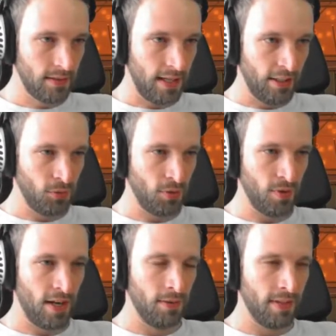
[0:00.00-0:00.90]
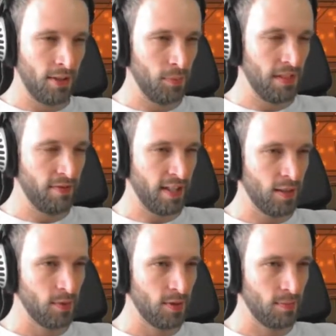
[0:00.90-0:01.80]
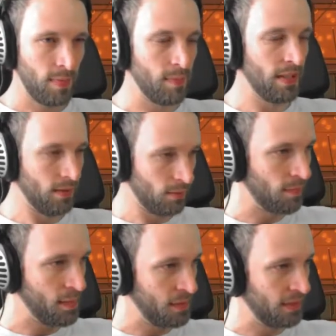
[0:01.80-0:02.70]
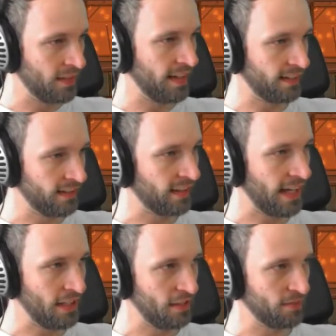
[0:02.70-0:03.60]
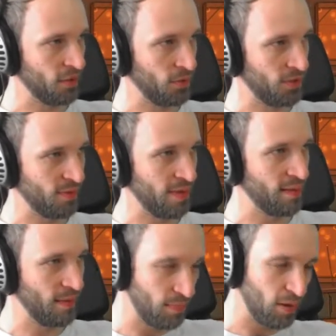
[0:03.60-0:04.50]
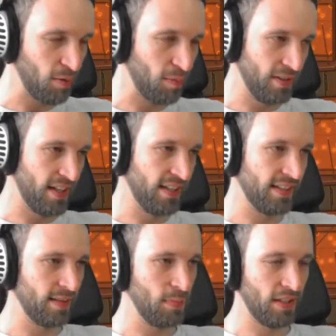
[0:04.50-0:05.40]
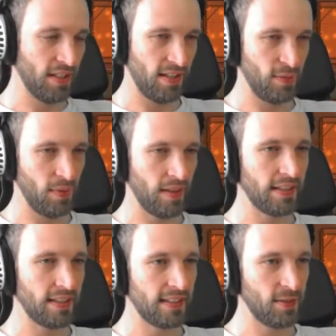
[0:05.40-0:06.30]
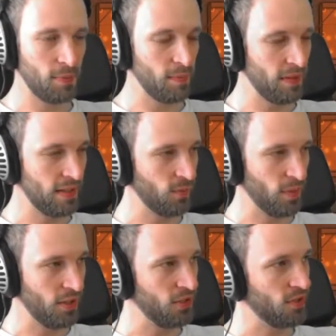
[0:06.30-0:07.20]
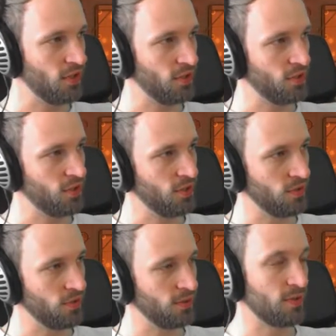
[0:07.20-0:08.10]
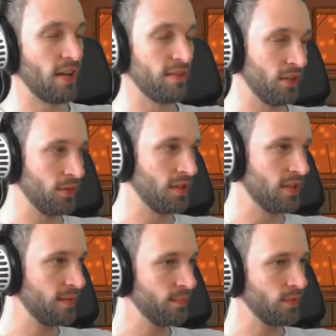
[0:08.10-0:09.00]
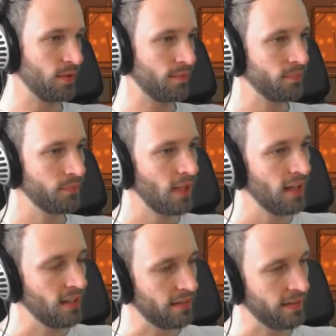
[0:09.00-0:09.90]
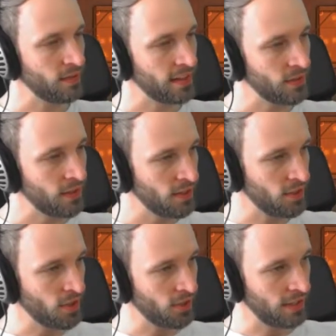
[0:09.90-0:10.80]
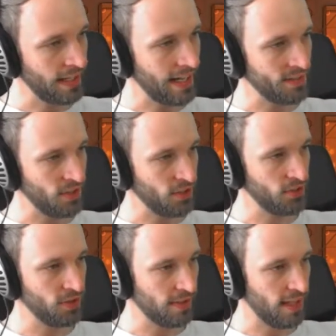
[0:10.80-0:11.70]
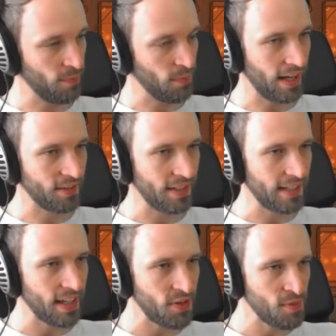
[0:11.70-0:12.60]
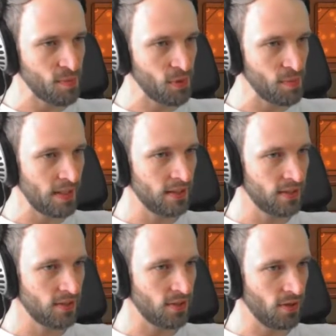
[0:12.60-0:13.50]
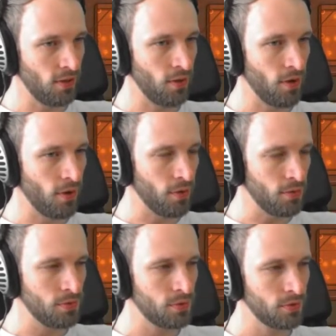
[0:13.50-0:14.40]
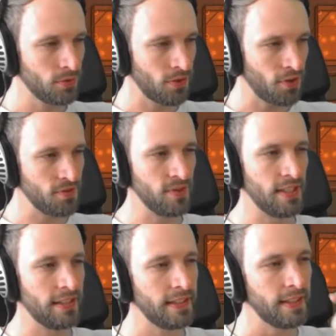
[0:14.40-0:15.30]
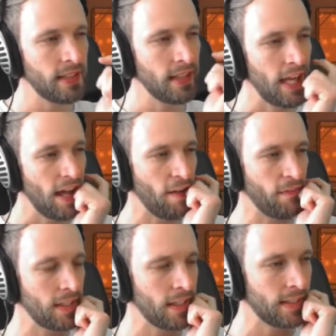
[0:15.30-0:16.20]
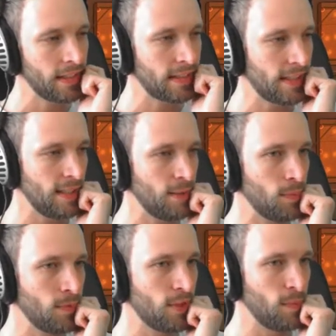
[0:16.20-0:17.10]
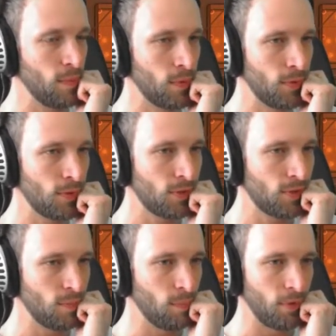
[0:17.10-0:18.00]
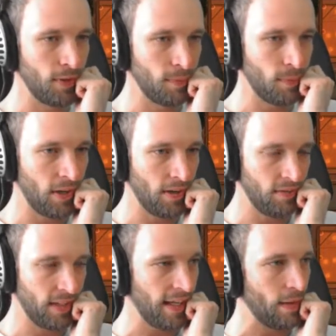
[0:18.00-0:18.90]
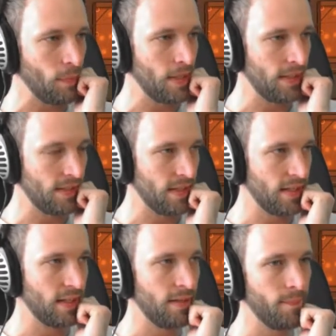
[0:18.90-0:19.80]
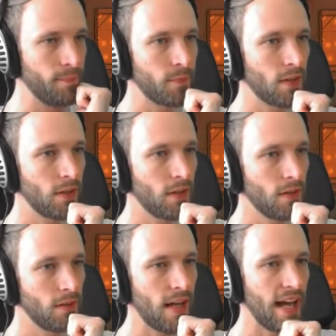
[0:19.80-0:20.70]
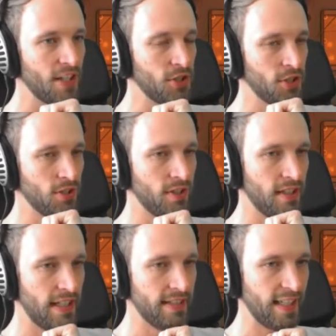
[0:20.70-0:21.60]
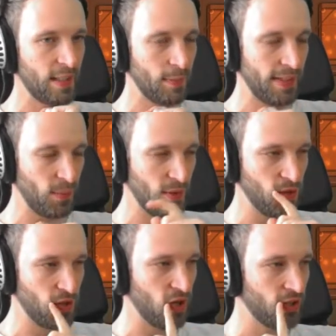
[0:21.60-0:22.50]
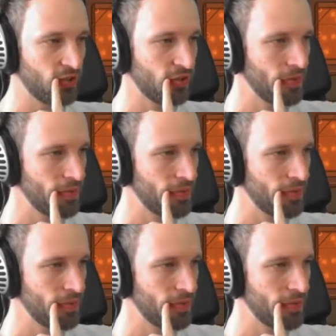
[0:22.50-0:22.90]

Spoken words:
I don't know how that will be developed. Maybe that kind of goes somewhere. It probably does, because otherwise it would be a bit weird not to have included it. So, you think flying around and docking adds a lot to this game? I think at the moment, no, not really. I feel like it seems the most important part of the game is the action that takes place when you're docked.